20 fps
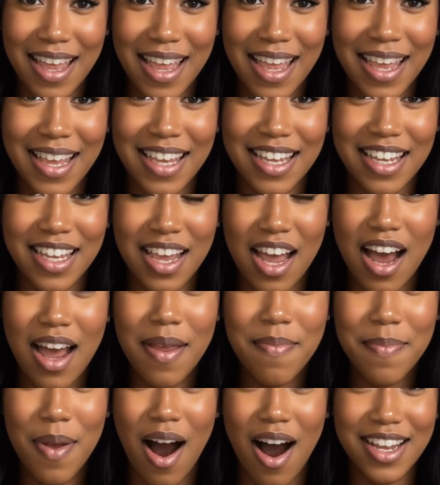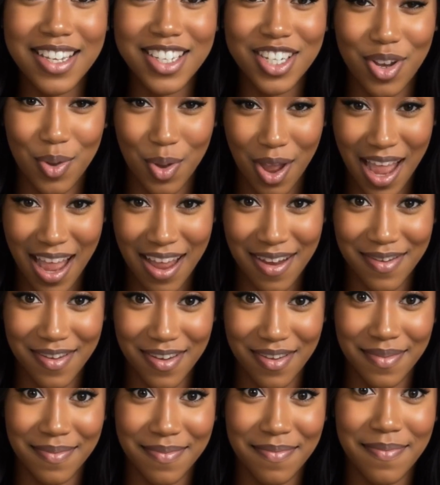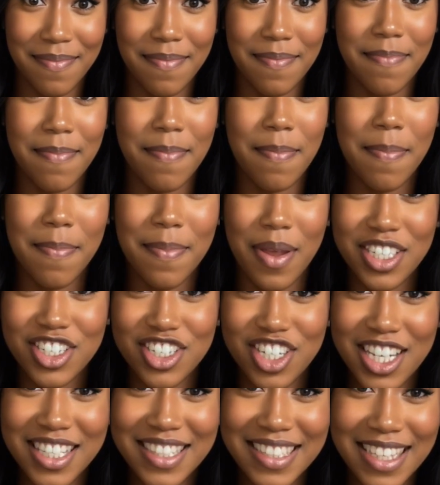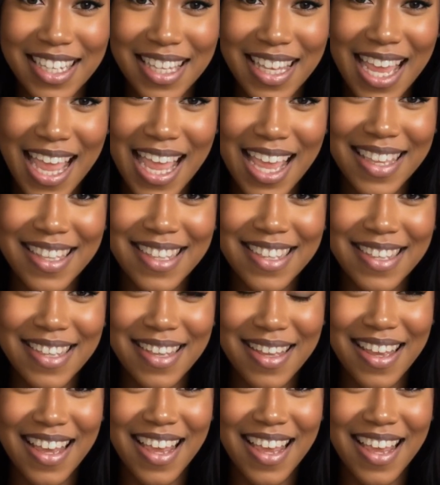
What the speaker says: in an unmarked grave. But just in case,